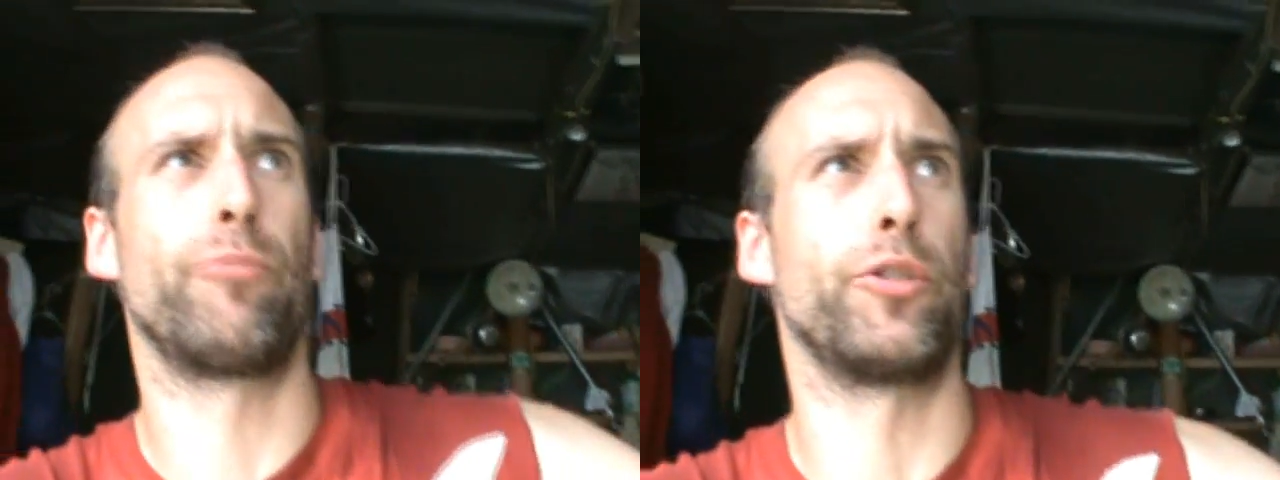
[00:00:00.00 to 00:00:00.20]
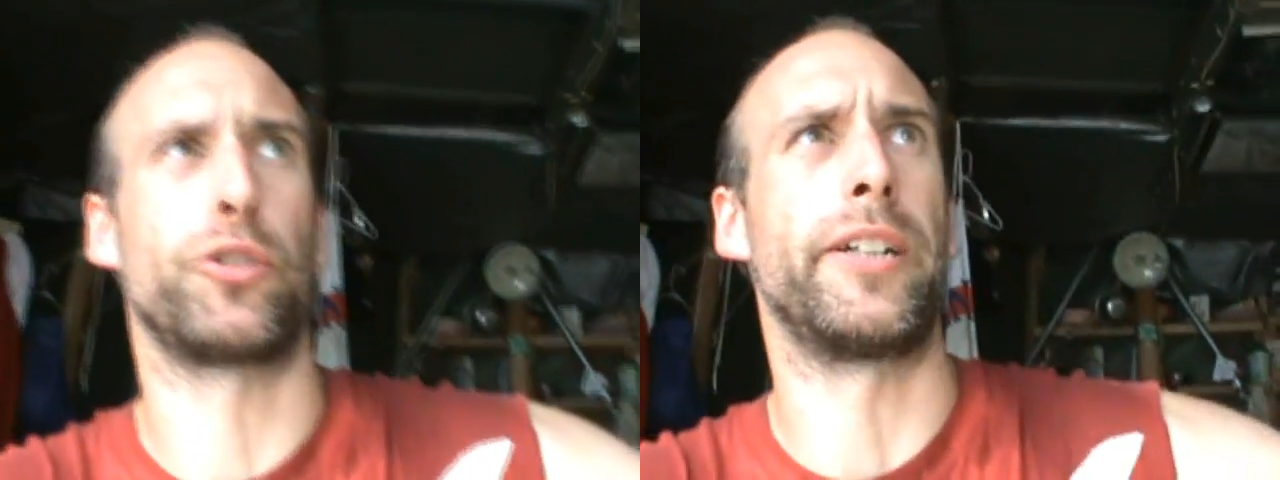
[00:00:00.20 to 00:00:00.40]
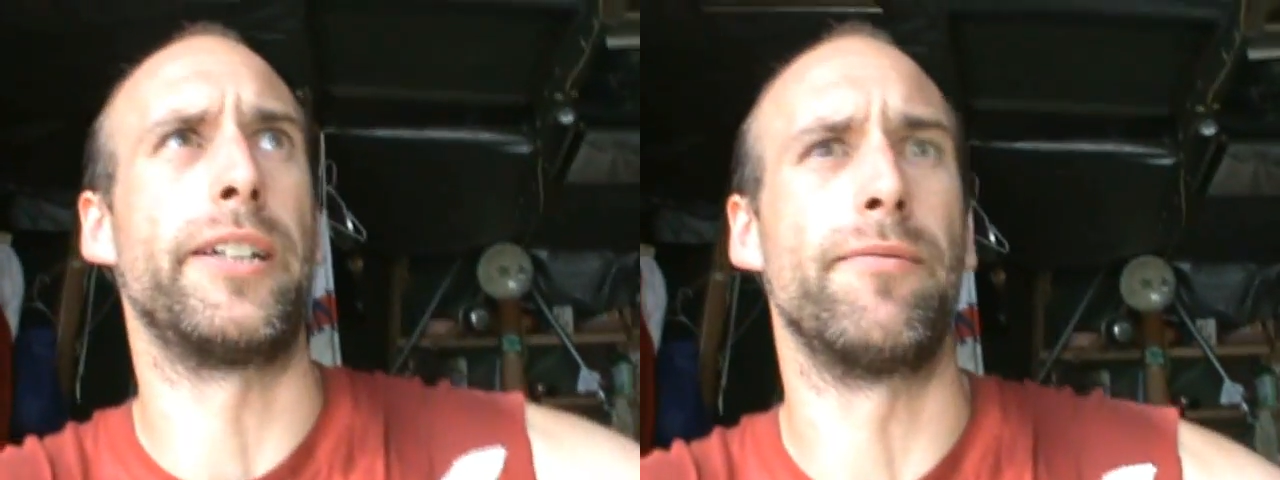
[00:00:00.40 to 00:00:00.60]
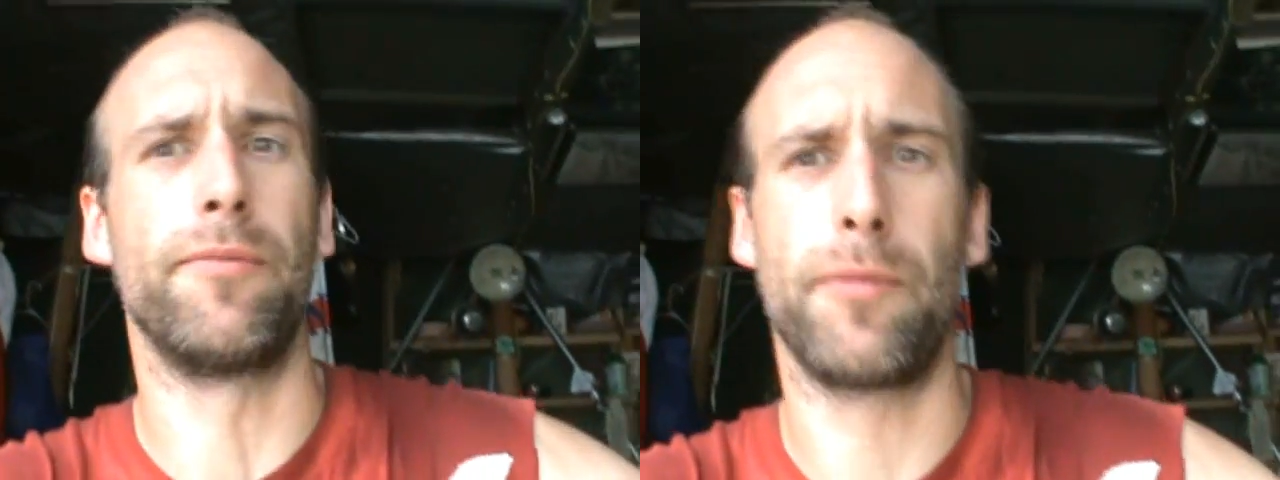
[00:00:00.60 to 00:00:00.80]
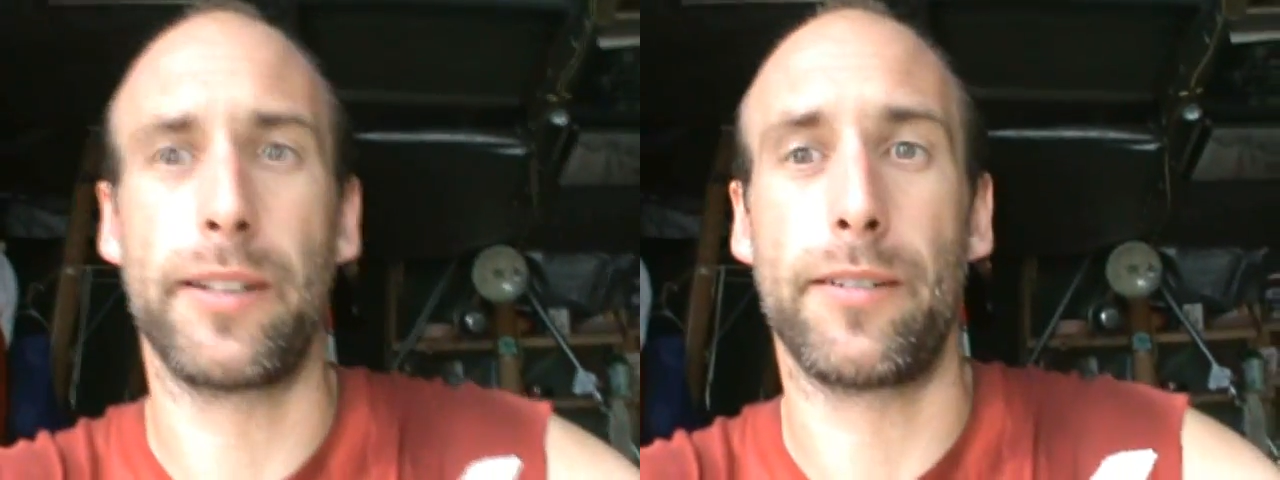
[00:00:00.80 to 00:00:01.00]
retreat
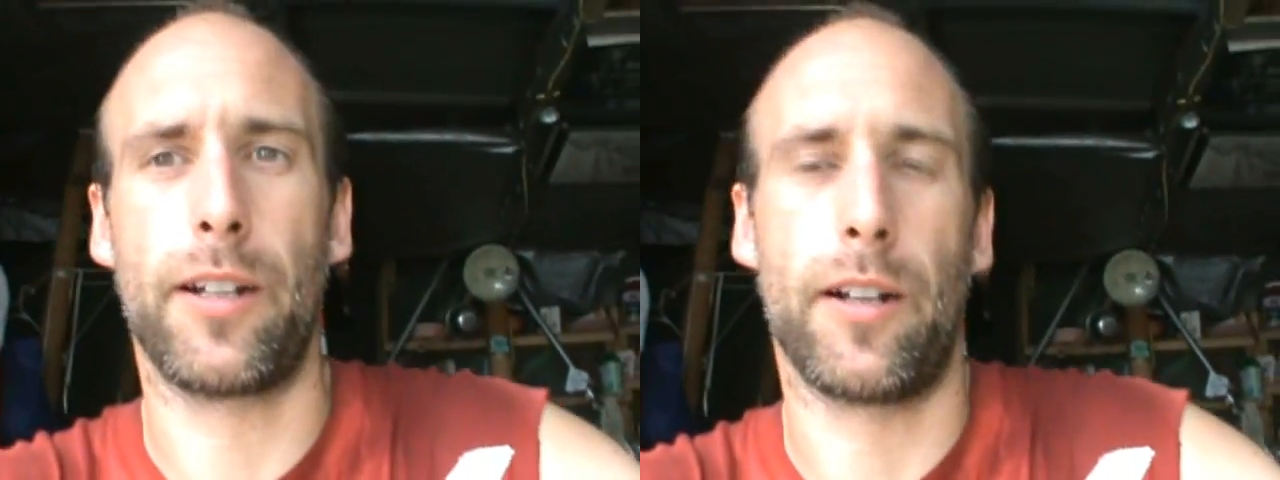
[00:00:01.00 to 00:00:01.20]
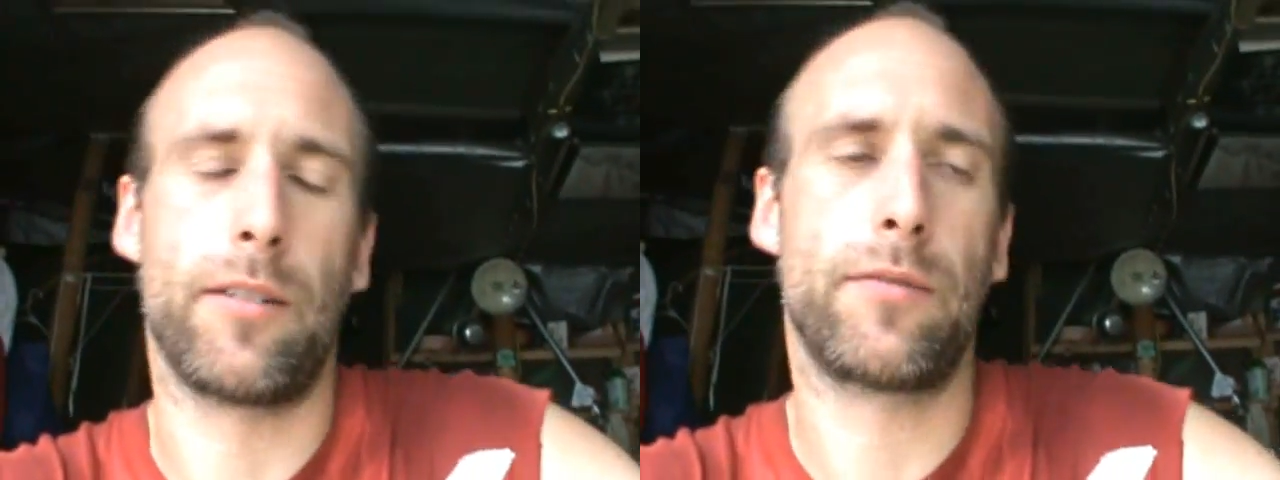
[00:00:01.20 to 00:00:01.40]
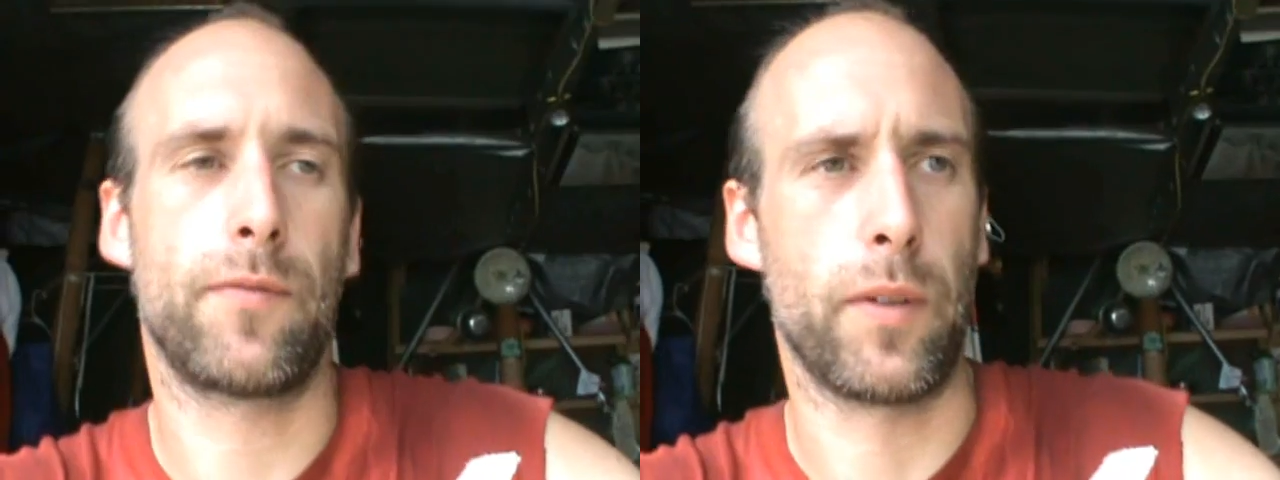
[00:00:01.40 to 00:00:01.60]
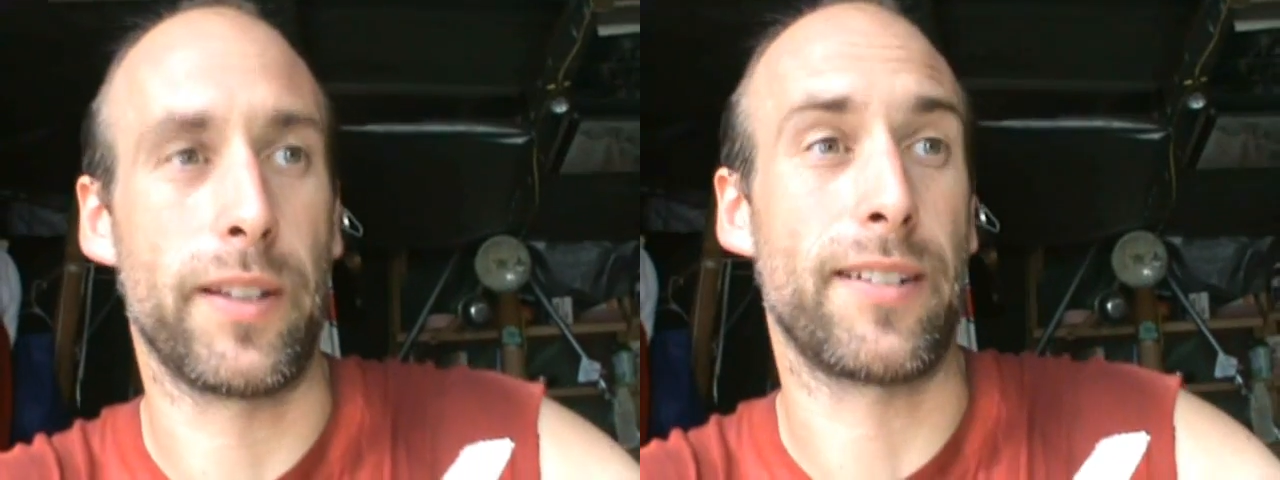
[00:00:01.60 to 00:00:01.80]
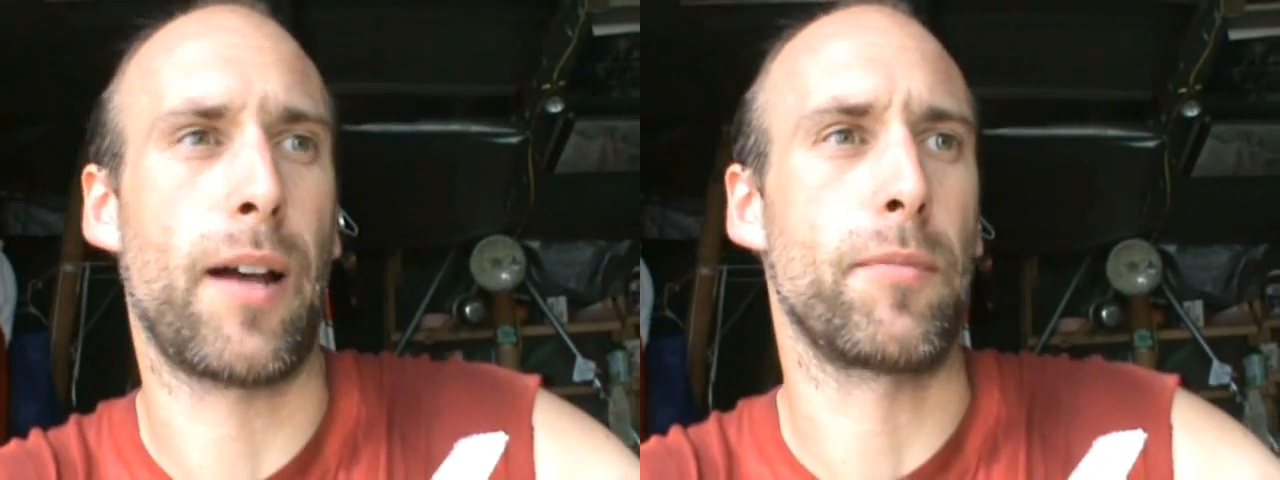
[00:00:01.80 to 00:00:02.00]
when, you know,
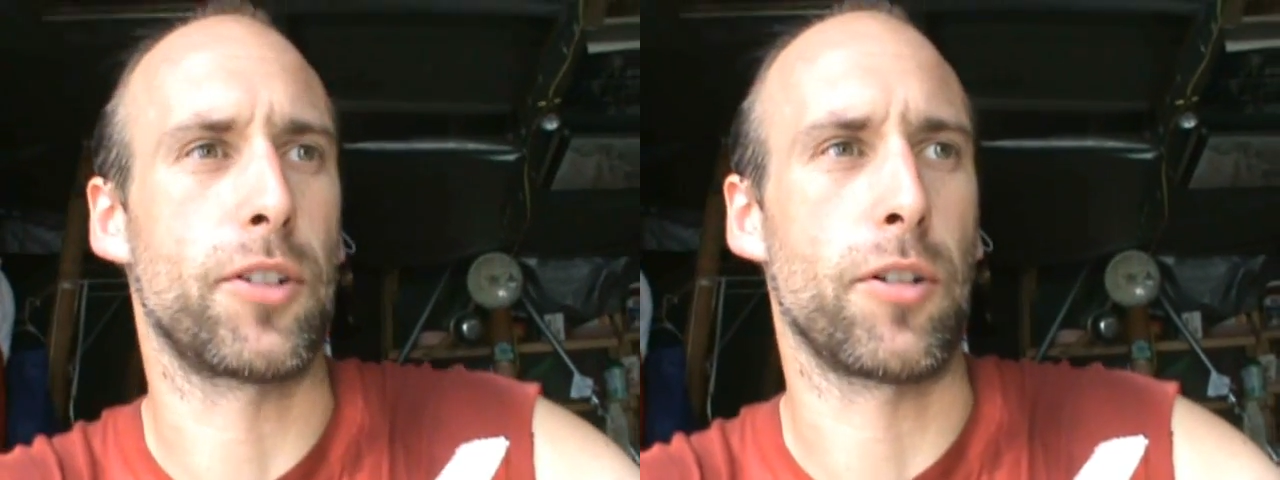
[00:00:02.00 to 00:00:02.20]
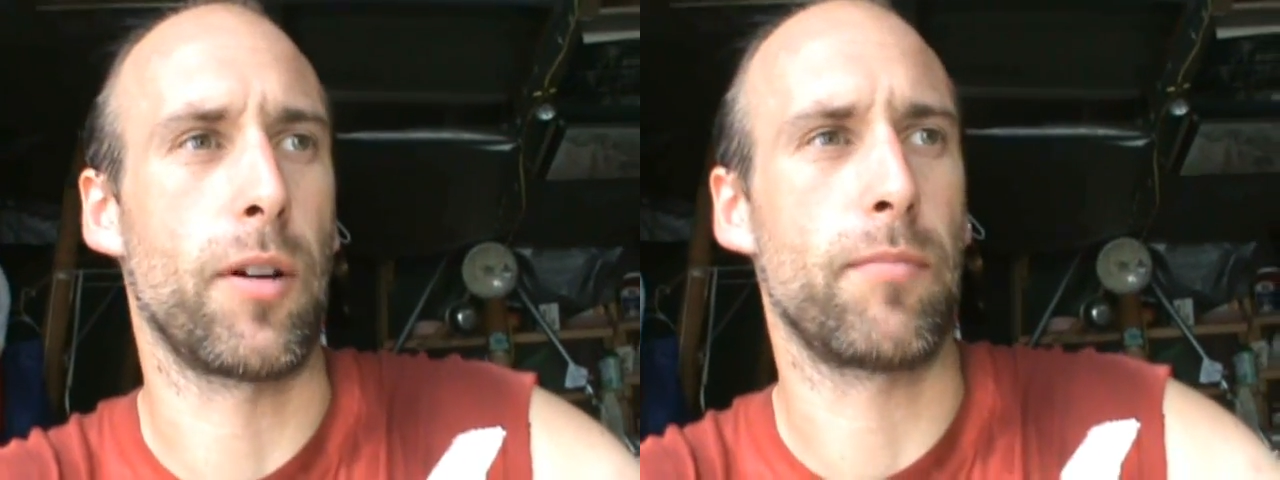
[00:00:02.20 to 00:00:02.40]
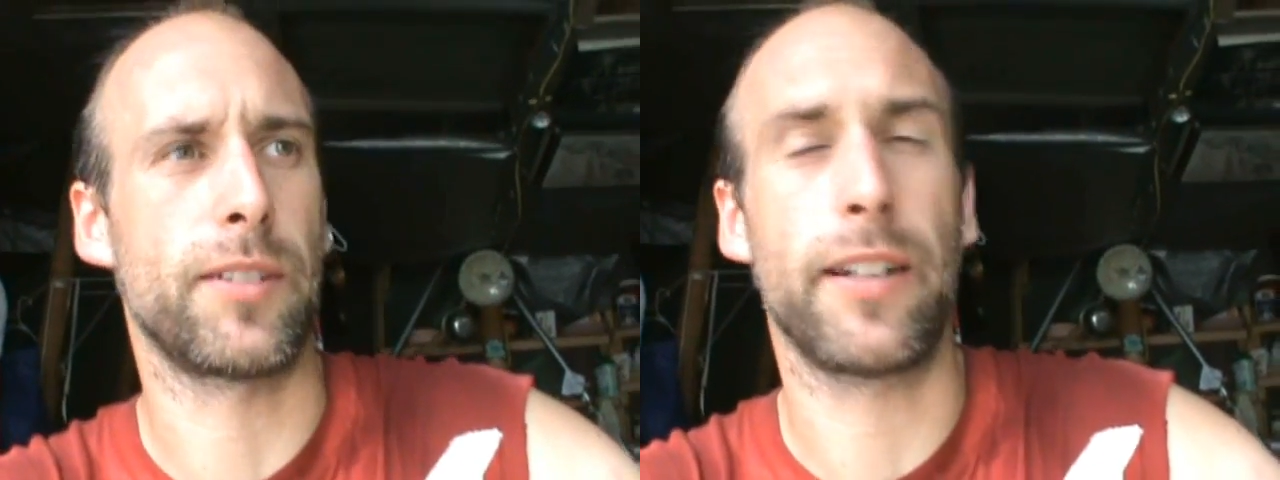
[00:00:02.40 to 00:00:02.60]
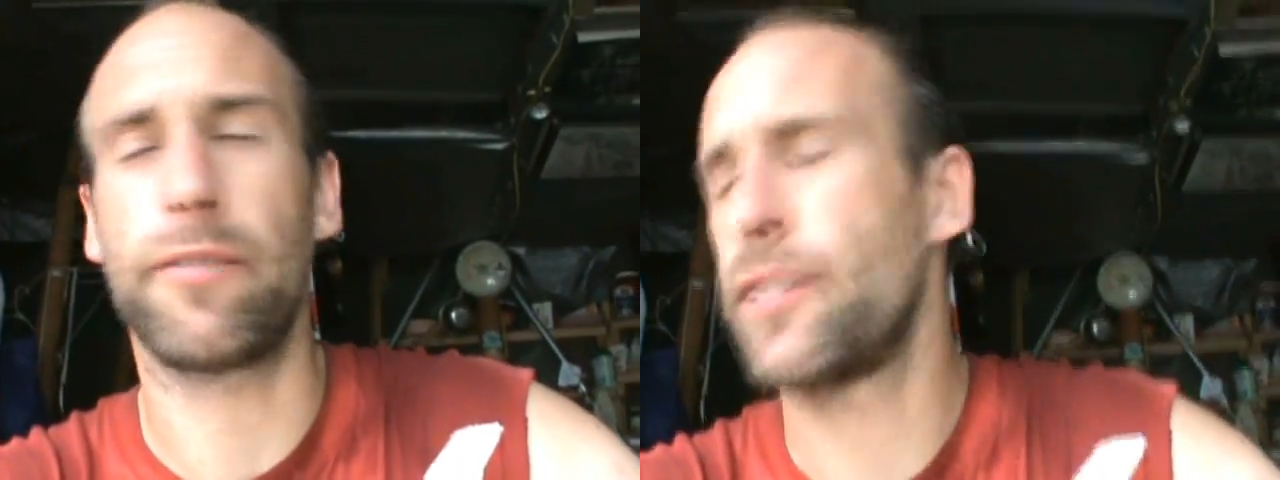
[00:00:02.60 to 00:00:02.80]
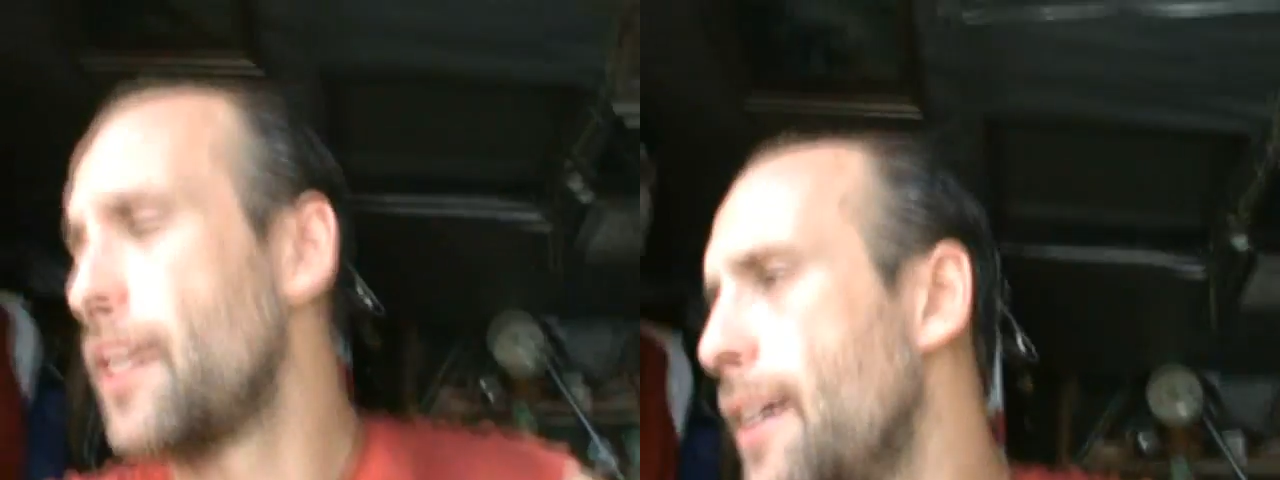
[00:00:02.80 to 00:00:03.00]
when the zombies show up and stuff.